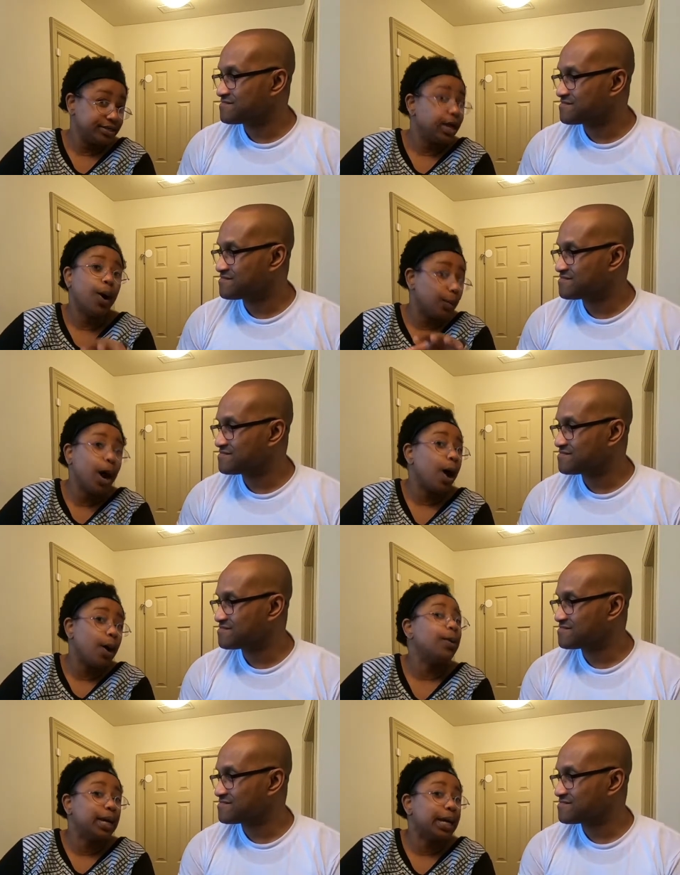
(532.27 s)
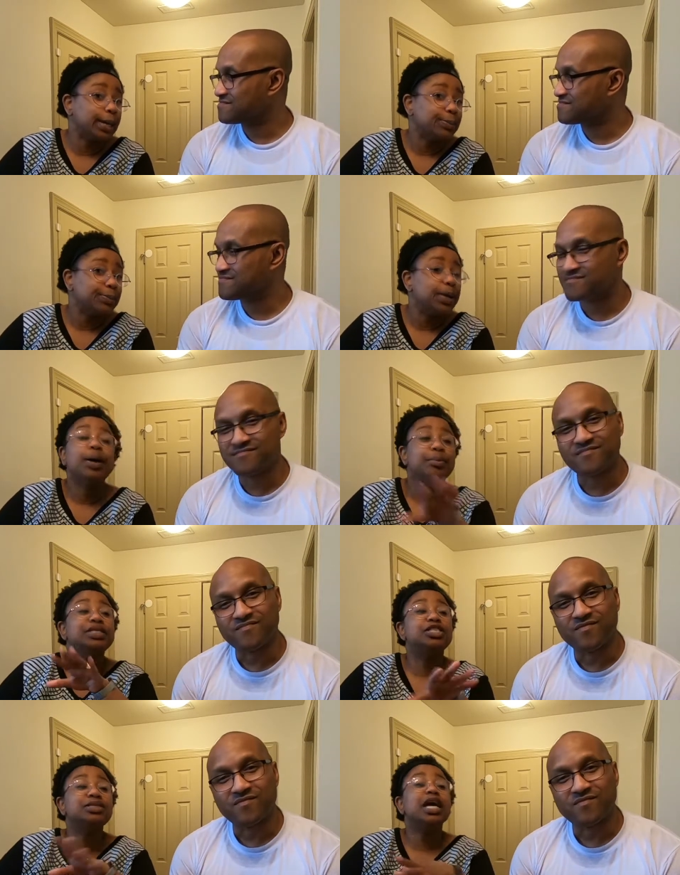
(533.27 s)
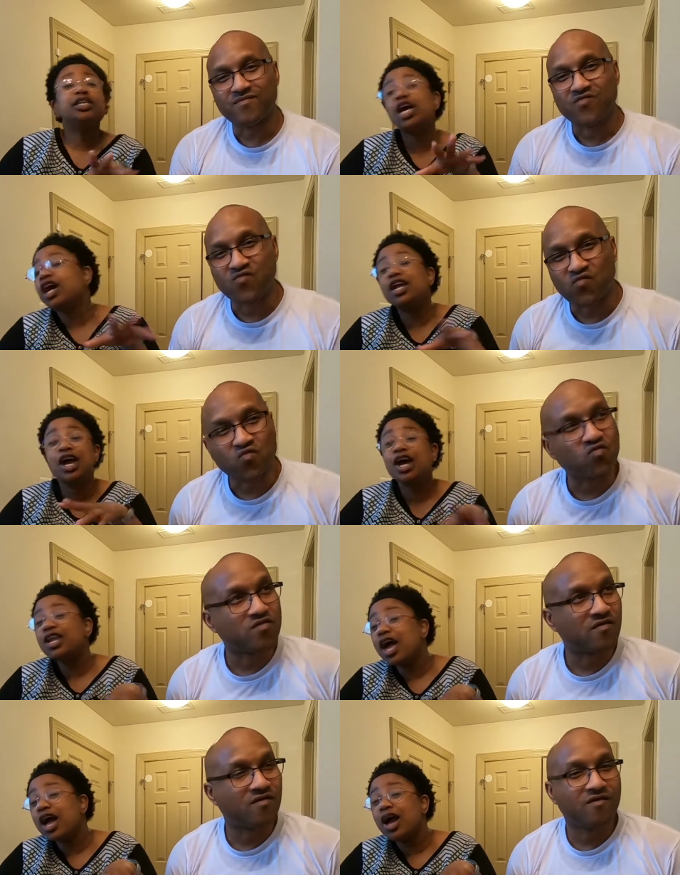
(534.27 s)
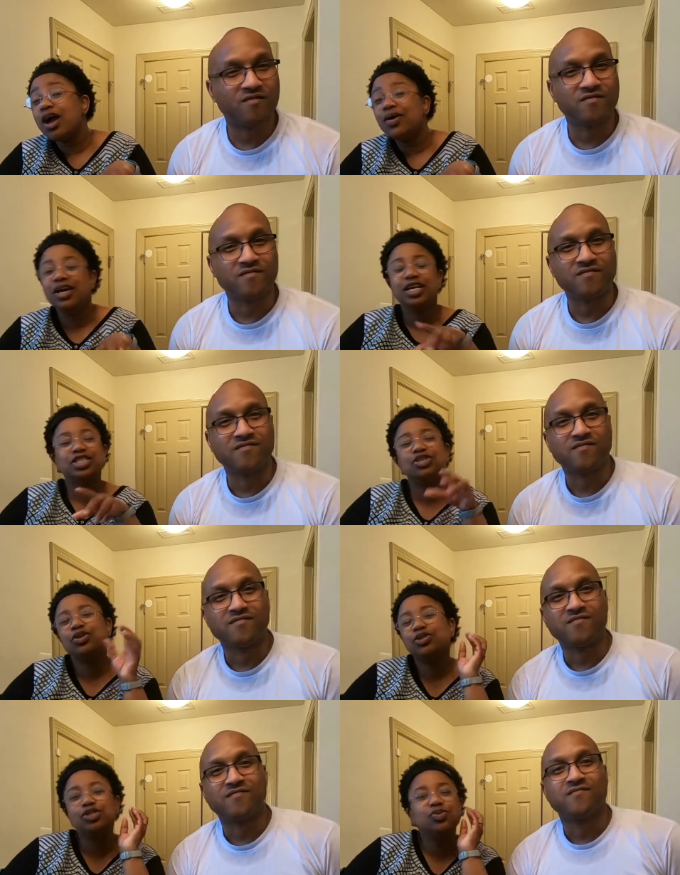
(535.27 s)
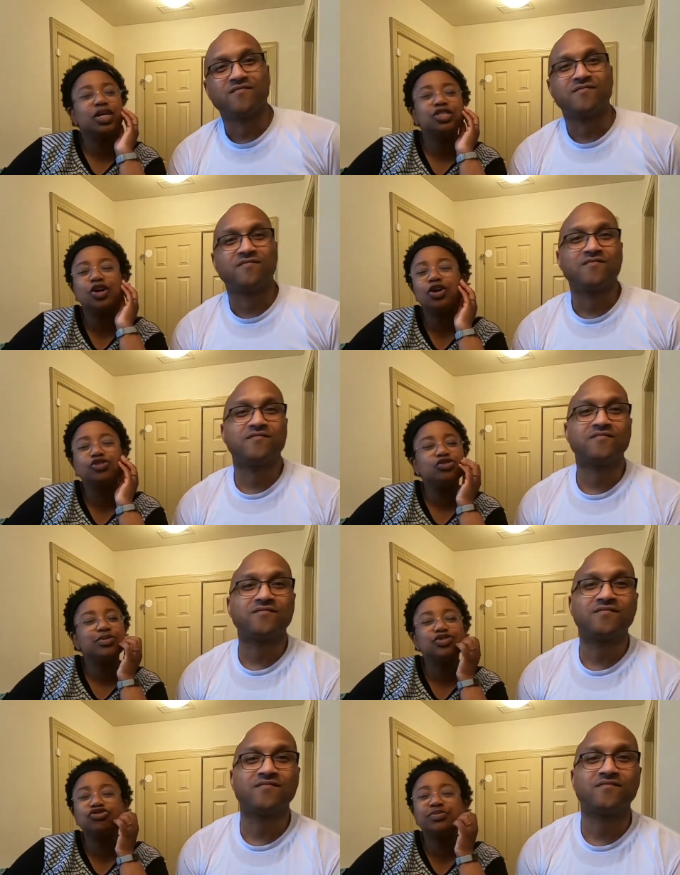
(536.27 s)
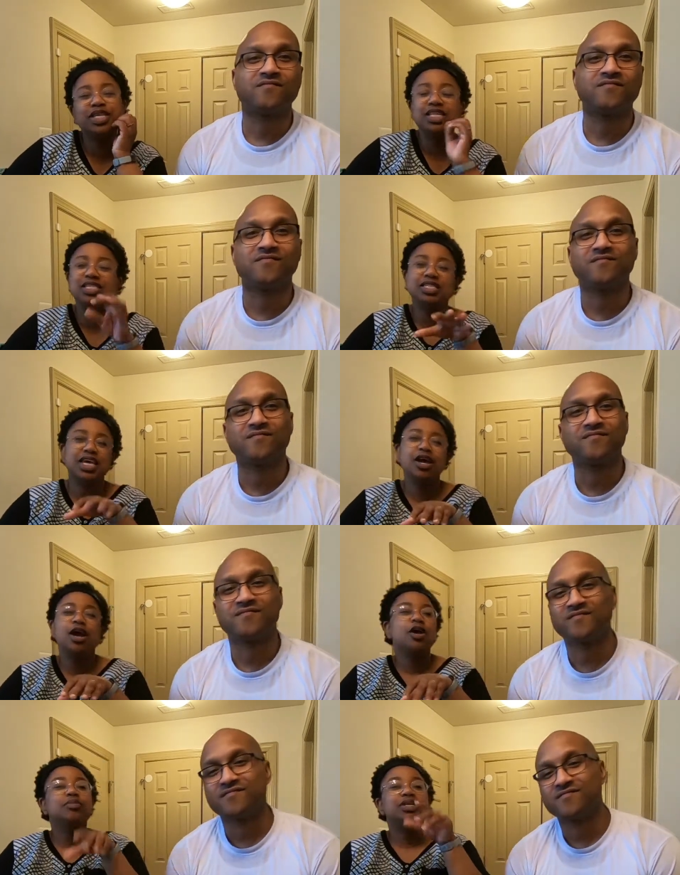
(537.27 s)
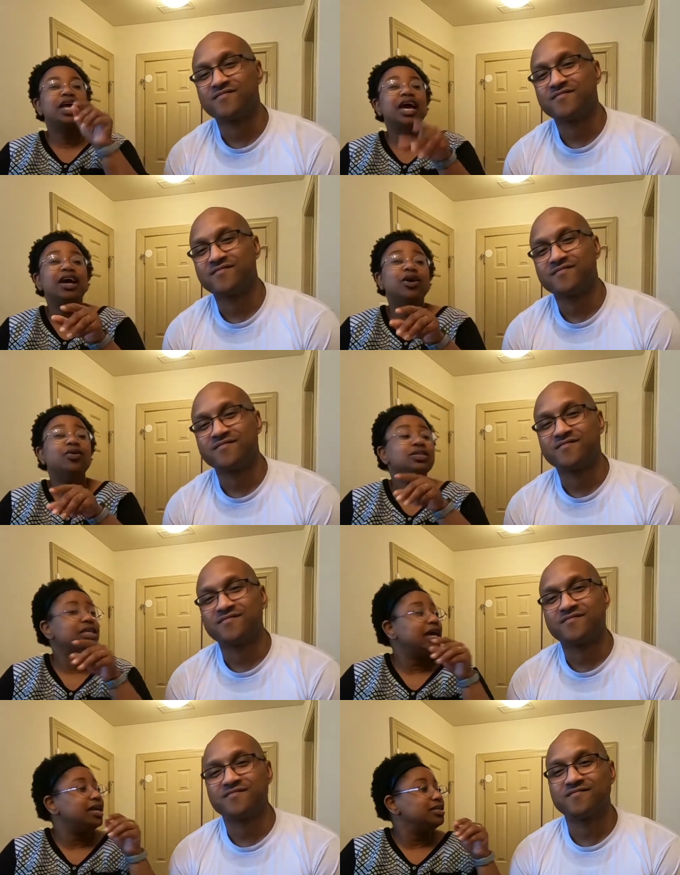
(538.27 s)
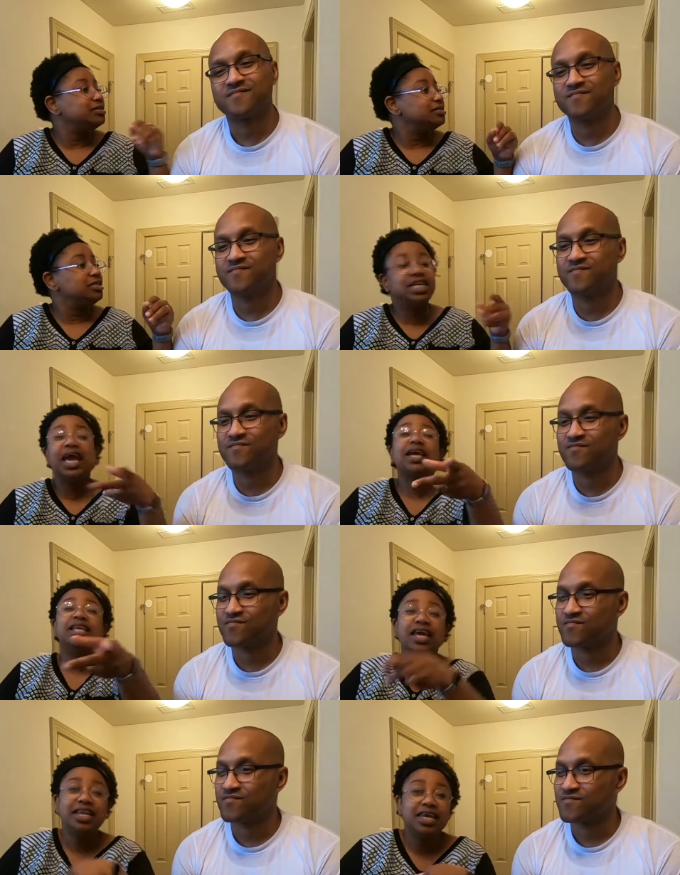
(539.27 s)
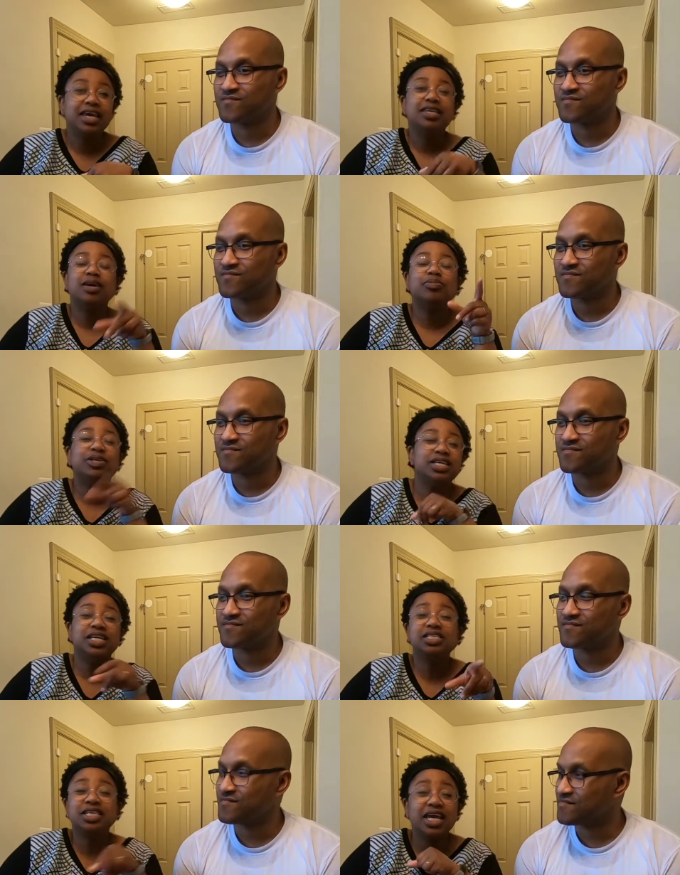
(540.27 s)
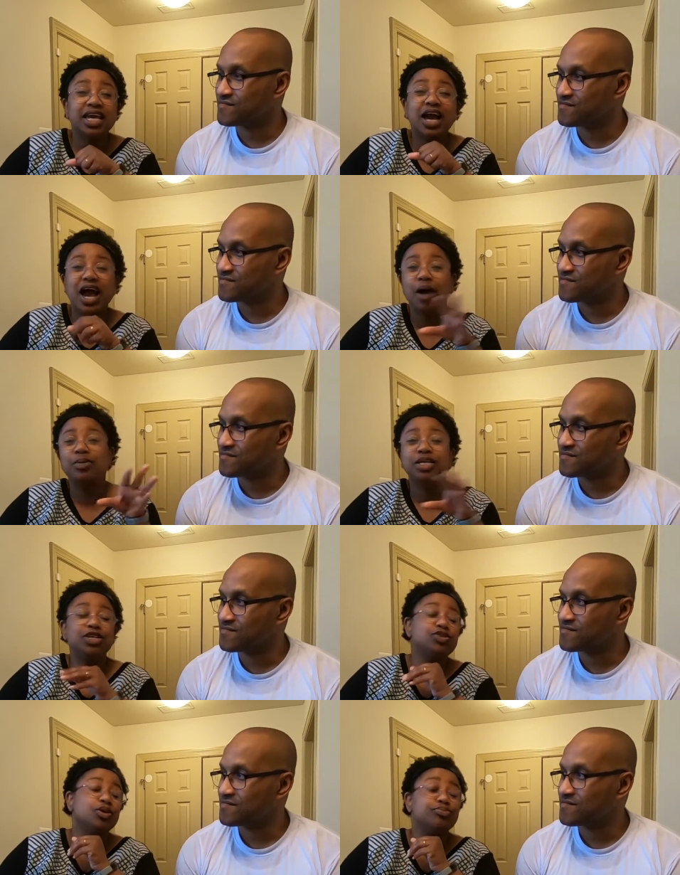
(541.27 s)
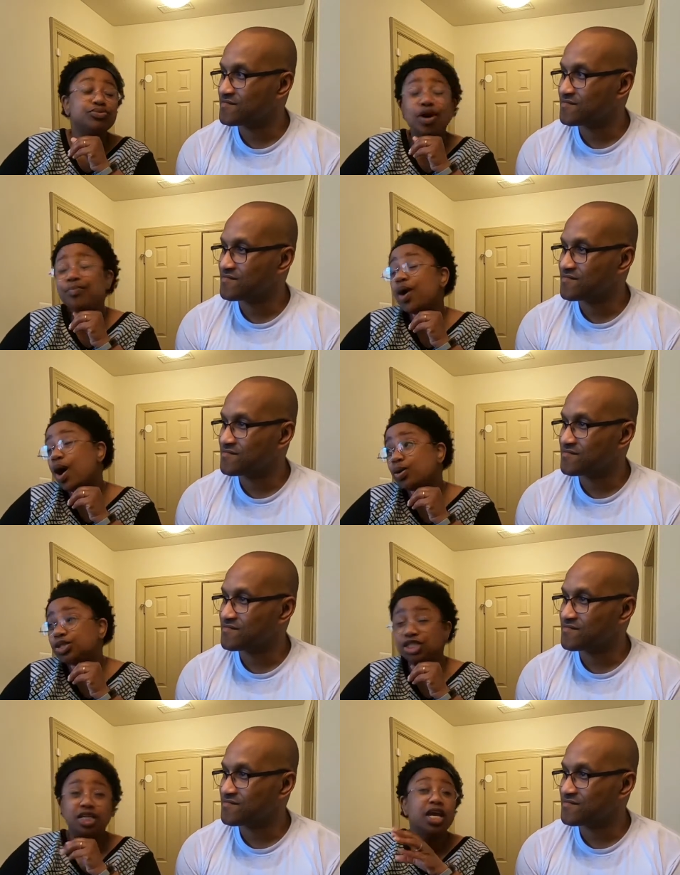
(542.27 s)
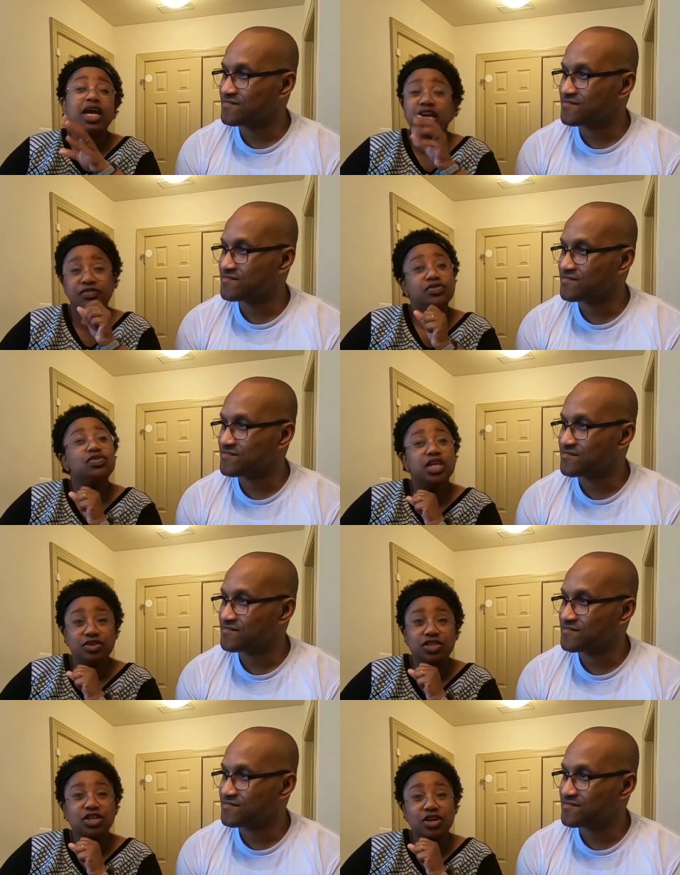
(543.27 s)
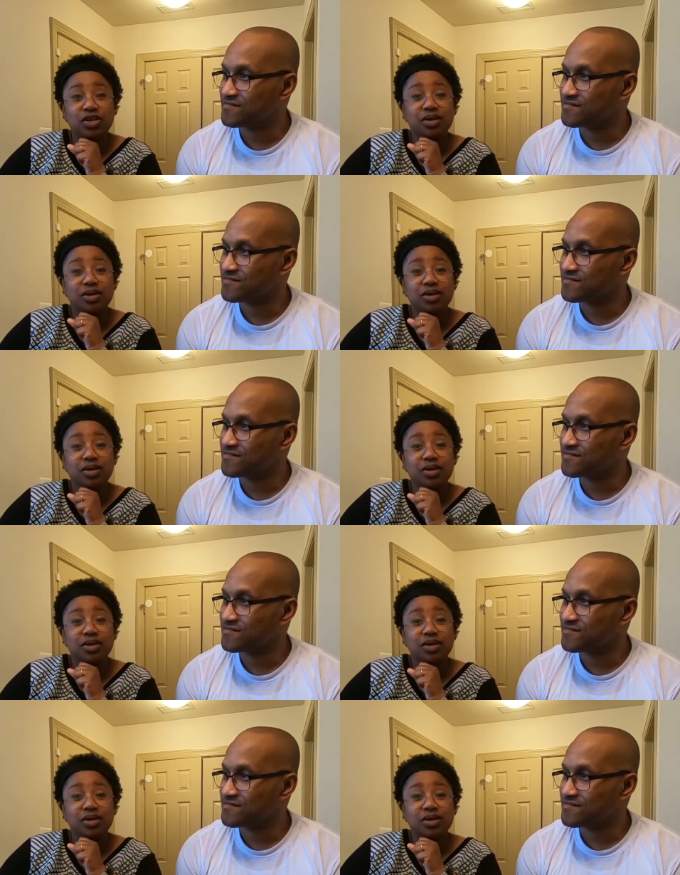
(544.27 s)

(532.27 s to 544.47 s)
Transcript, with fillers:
Speaker 1: don't call him. But she's like, no, no, no. Because, you know, she want to talk dreamy, dreamy in his ear. But now that DA lady done put in his ear, I'm going to give you a promotion if you sell your girl